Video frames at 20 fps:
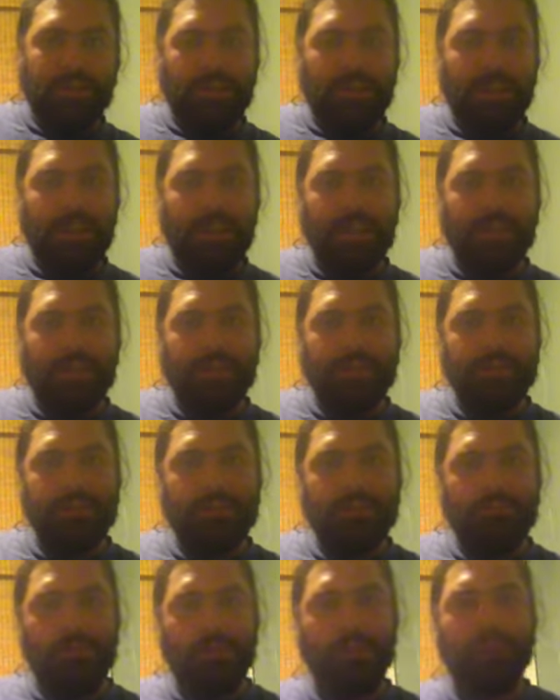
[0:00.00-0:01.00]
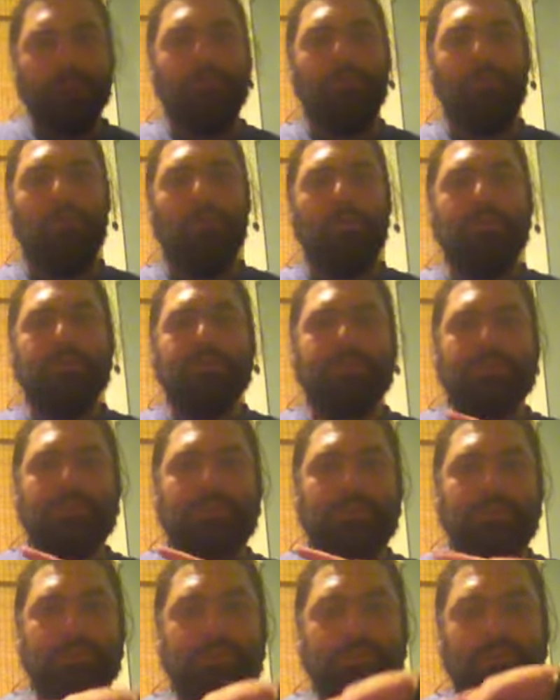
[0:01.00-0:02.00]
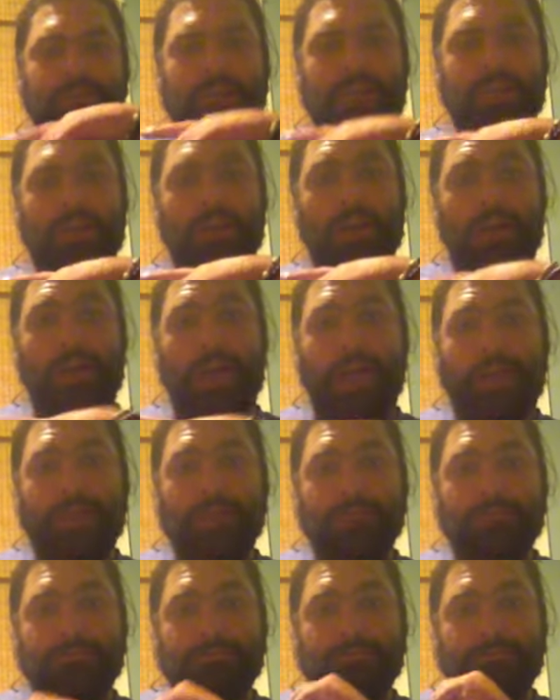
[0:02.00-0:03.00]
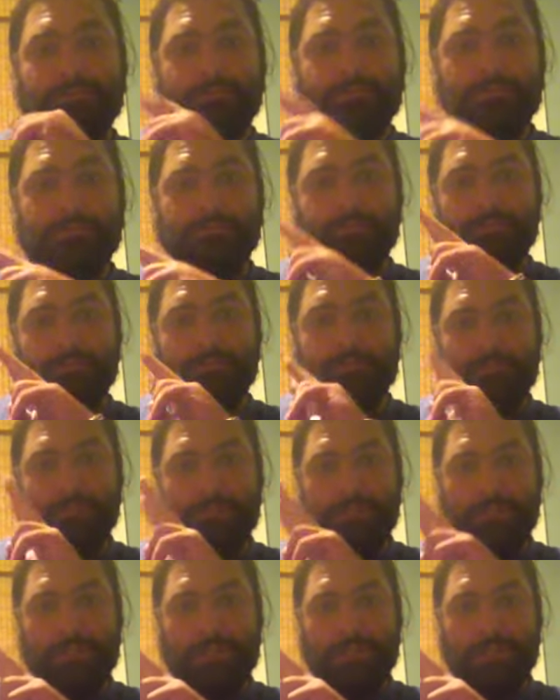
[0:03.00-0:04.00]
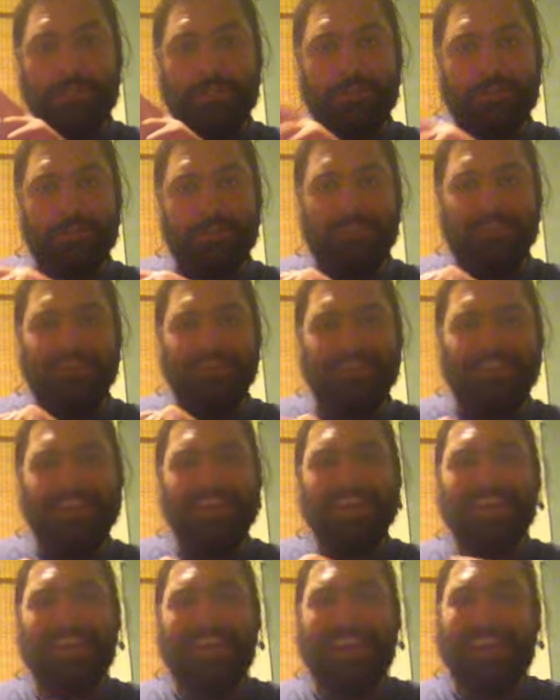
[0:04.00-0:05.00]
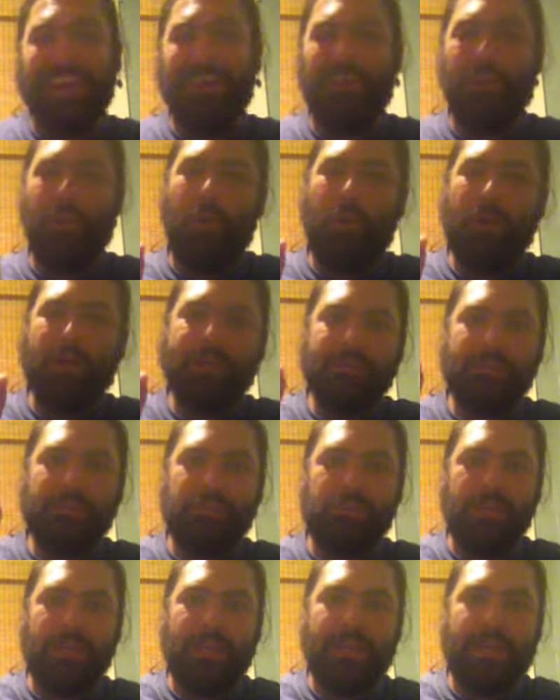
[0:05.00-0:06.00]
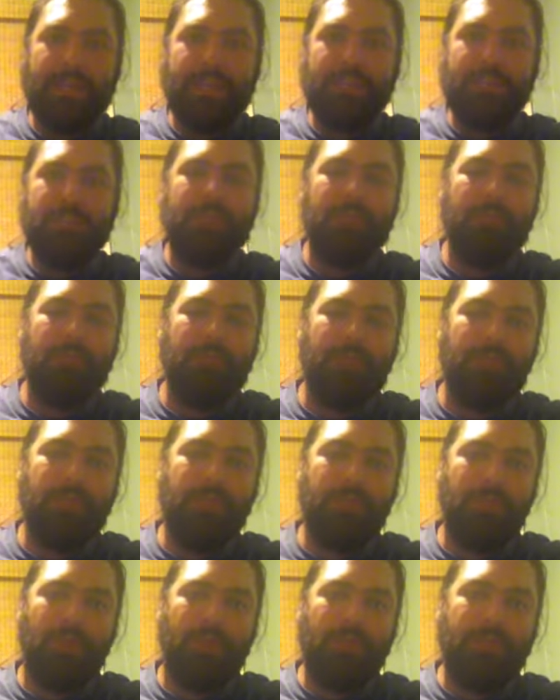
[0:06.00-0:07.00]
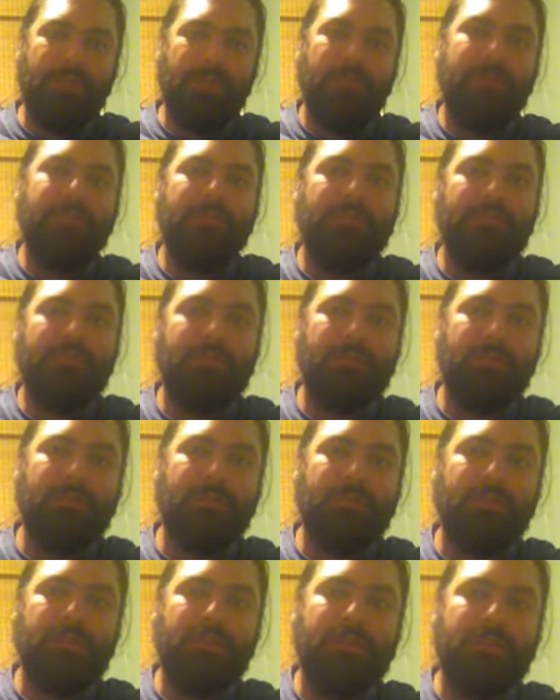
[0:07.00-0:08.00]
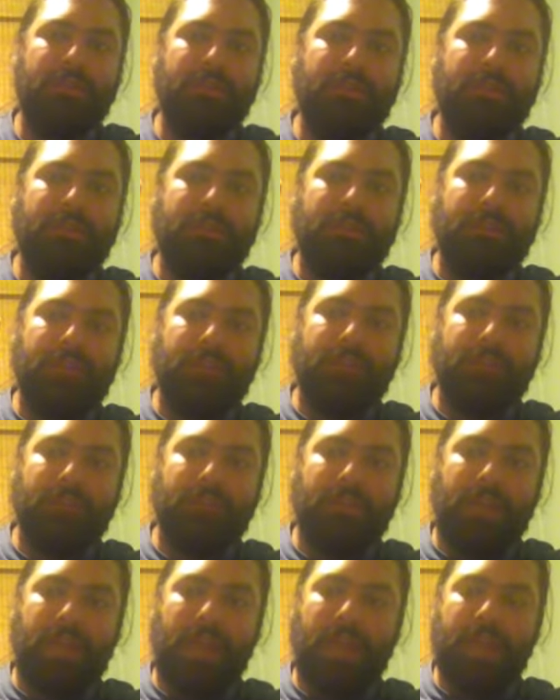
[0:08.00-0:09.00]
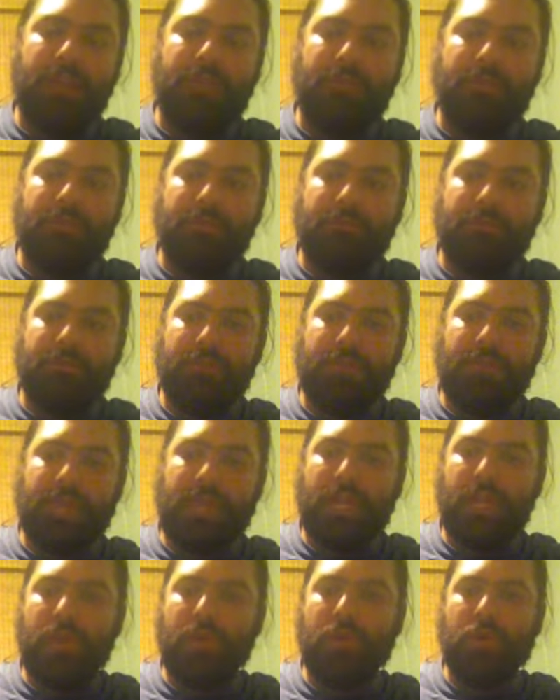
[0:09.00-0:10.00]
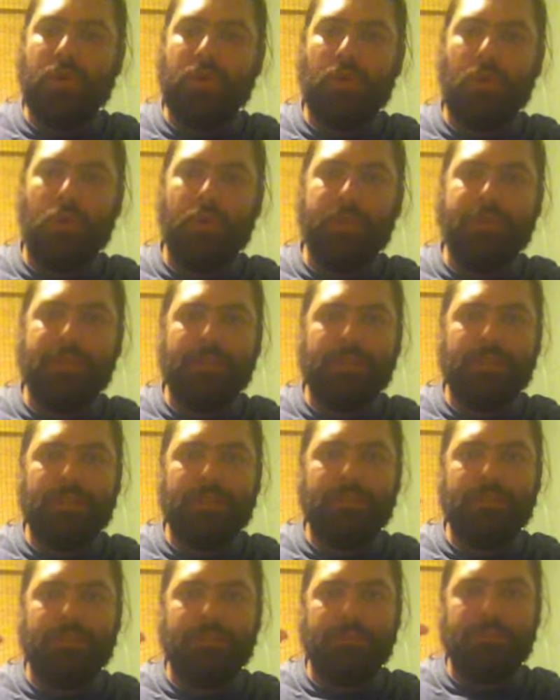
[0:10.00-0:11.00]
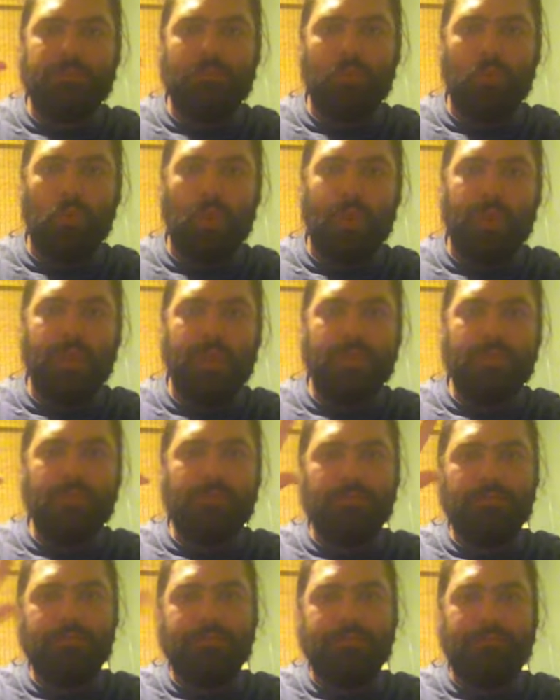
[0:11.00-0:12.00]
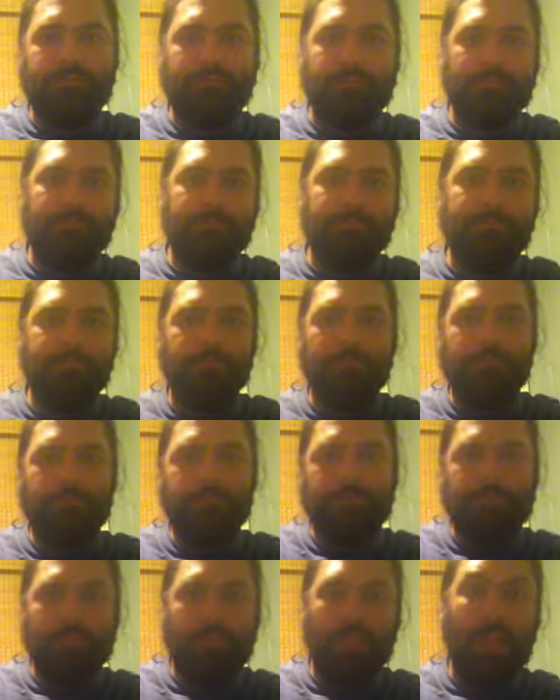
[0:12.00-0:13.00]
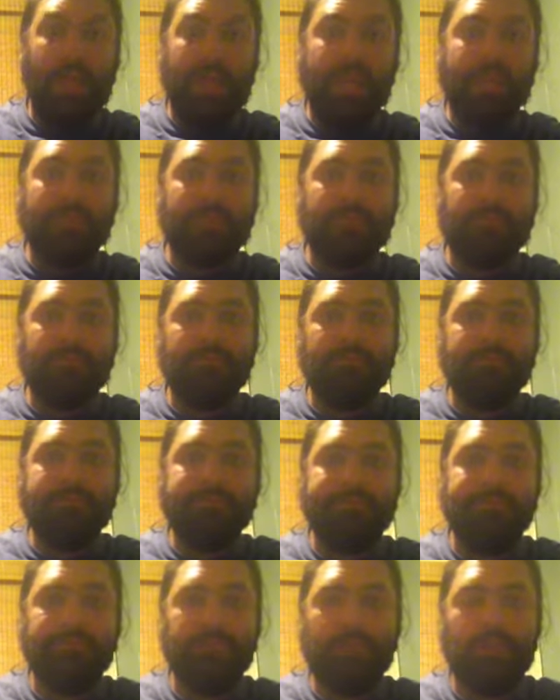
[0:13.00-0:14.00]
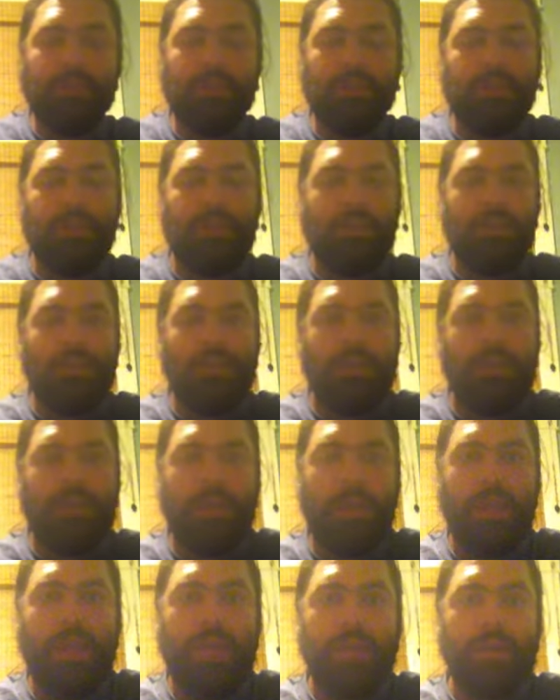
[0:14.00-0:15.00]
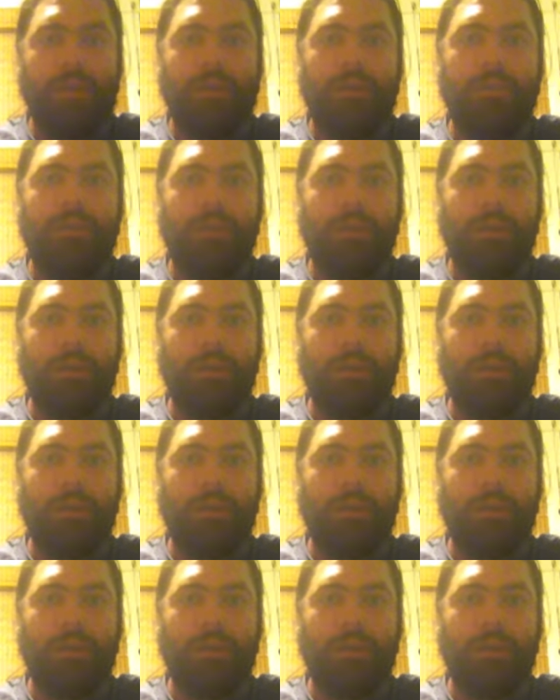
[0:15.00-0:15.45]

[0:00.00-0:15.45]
And my form just was like, alright, see ya. And it walked straight into the middle of this kind of yellow, golden, white light. And